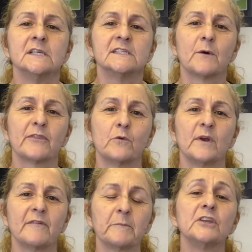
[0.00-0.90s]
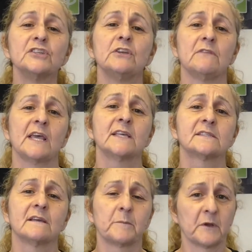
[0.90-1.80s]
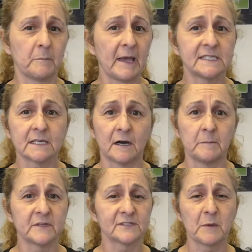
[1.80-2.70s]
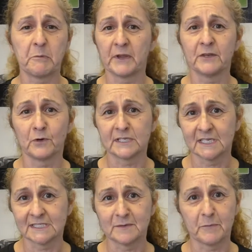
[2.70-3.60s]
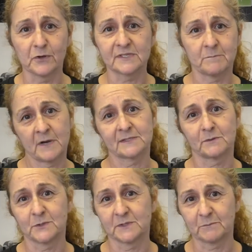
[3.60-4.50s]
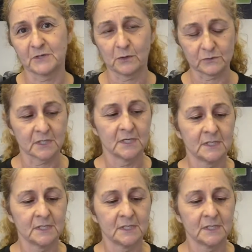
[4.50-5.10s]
So I thought, well, if I'm going to do this and I'm going to pay to come, there's no point not listening to the boss, I might as well do as I'm told.